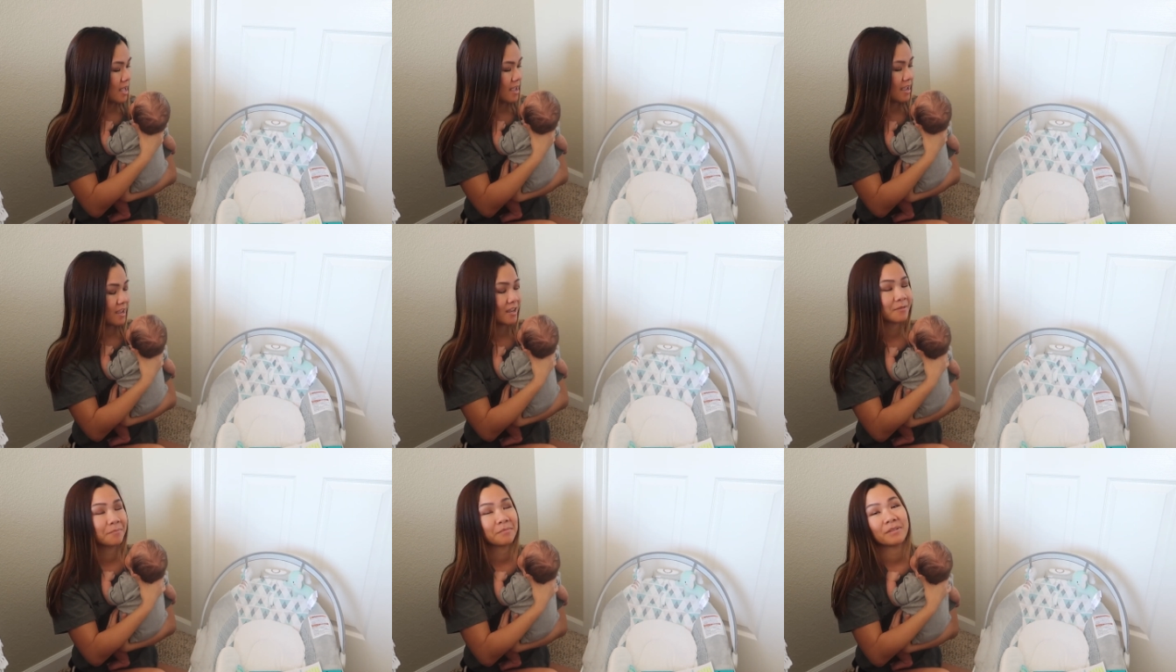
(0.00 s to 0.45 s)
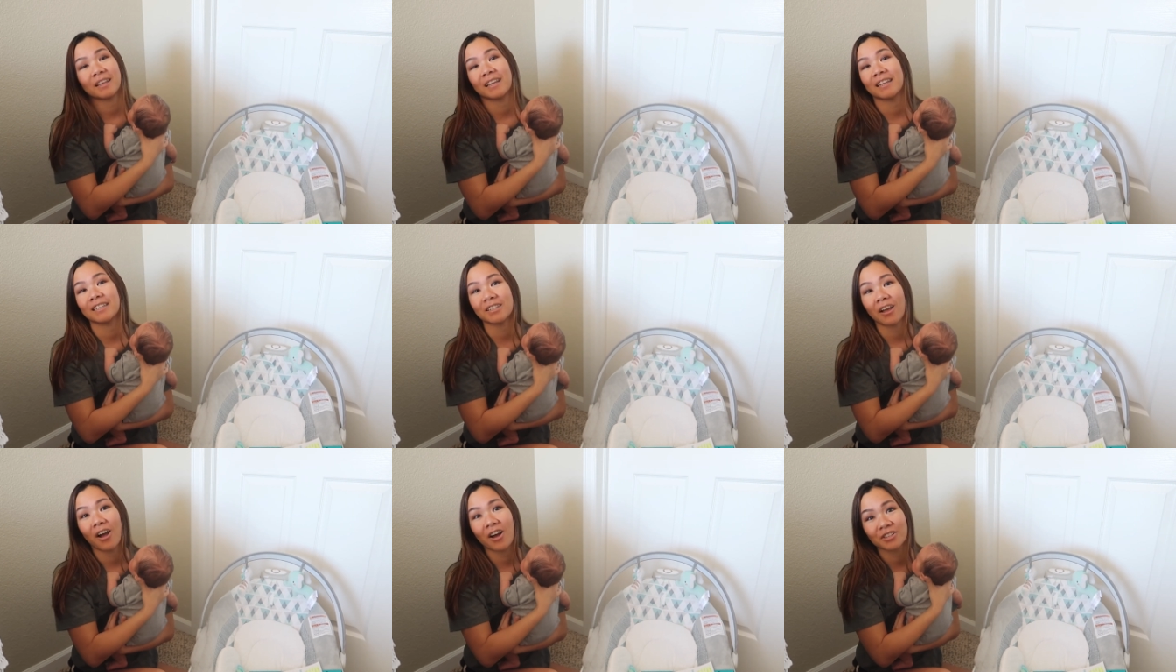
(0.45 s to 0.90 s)
and
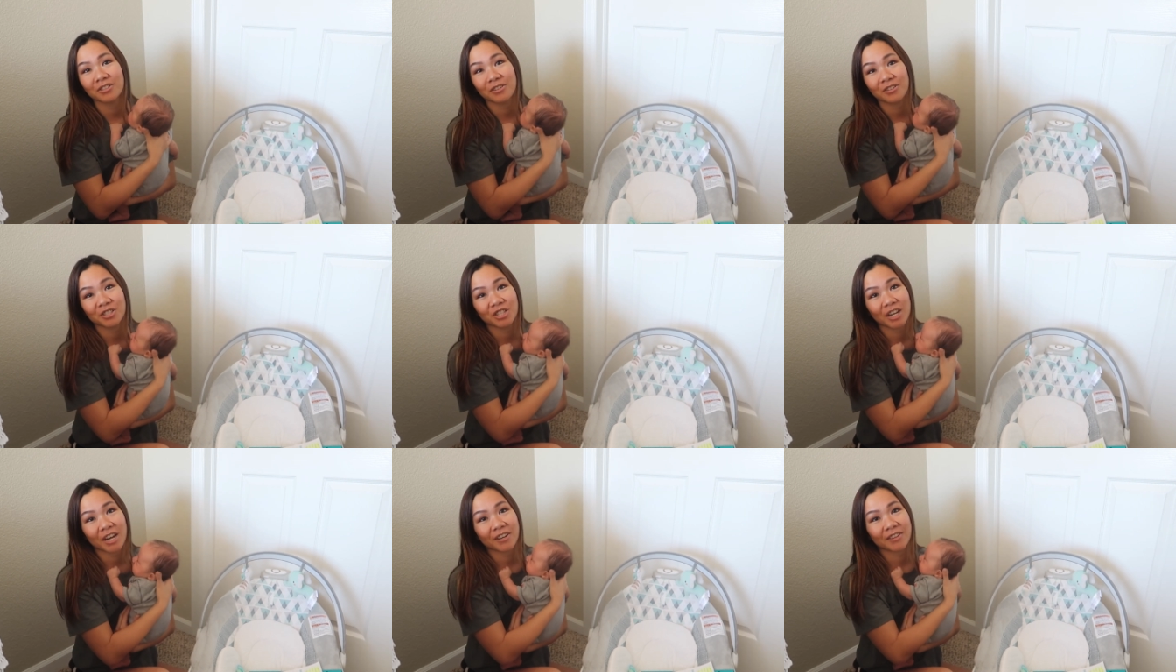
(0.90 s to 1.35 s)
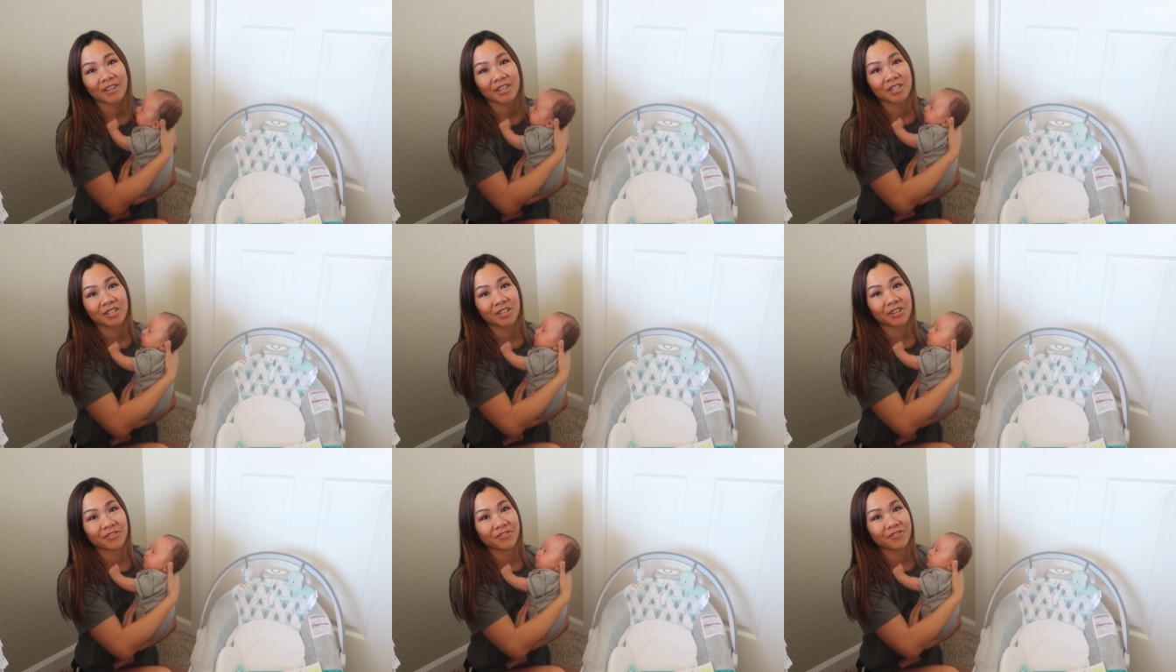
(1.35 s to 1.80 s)
please also share
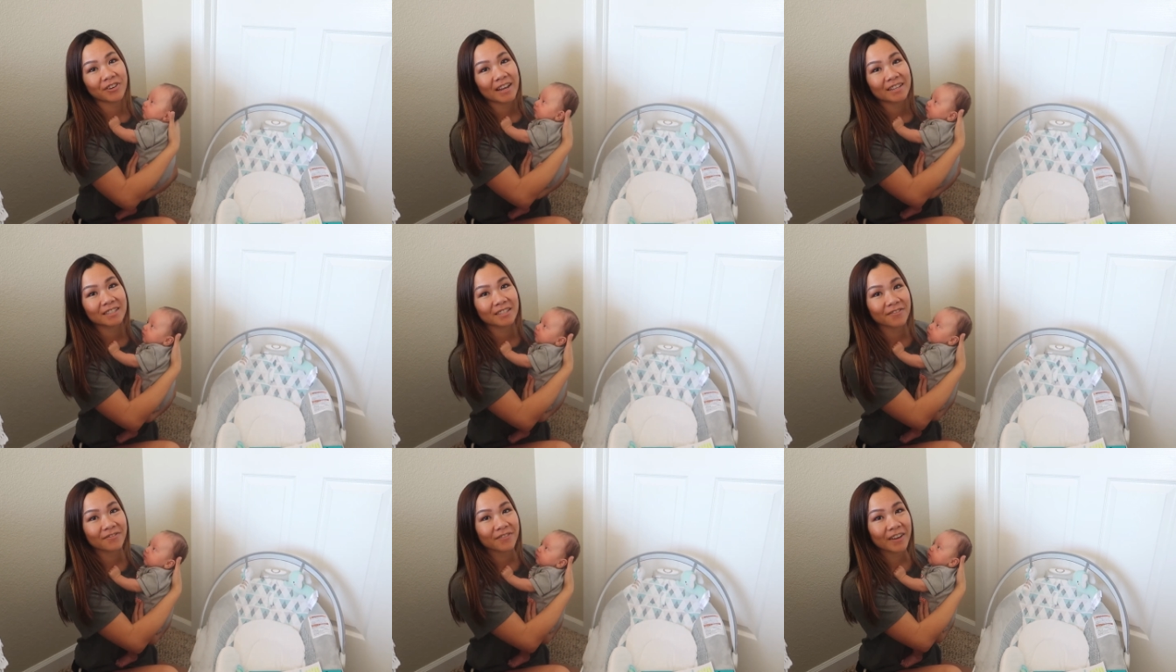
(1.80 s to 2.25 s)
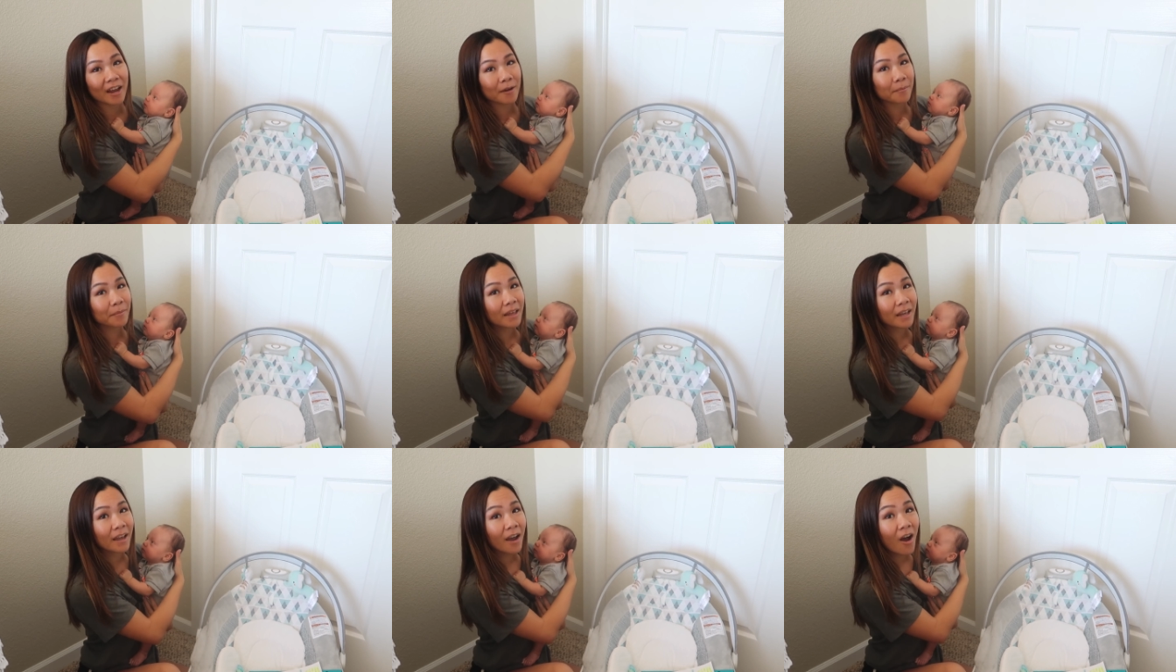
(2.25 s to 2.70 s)
this to your friends and
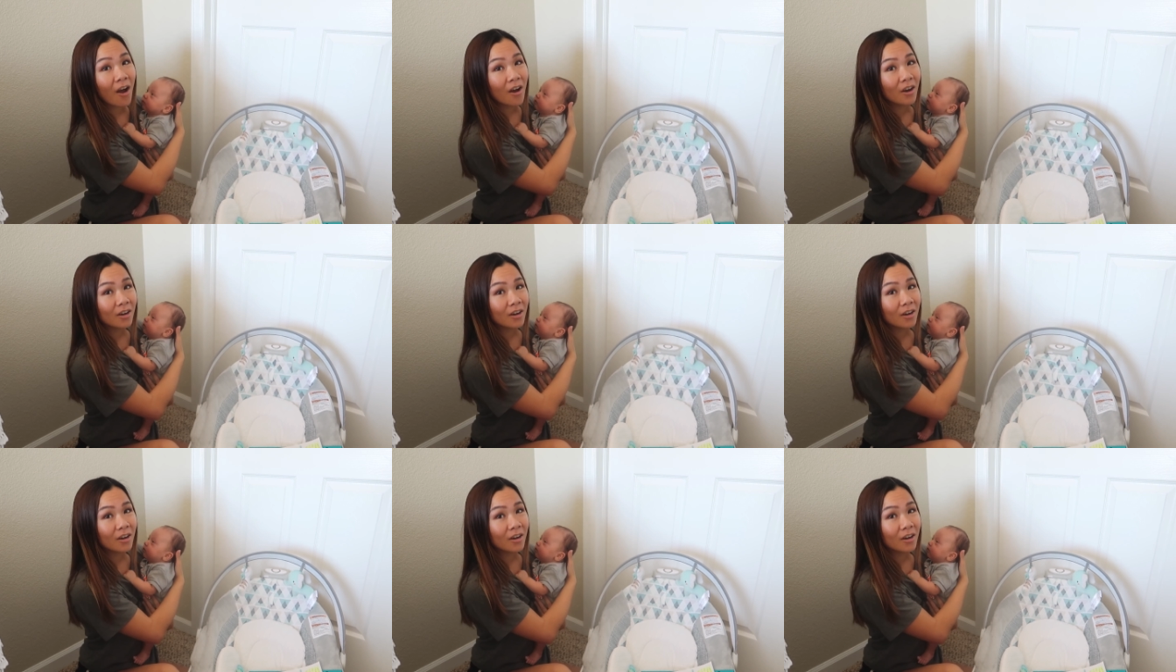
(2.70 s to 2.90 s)
family.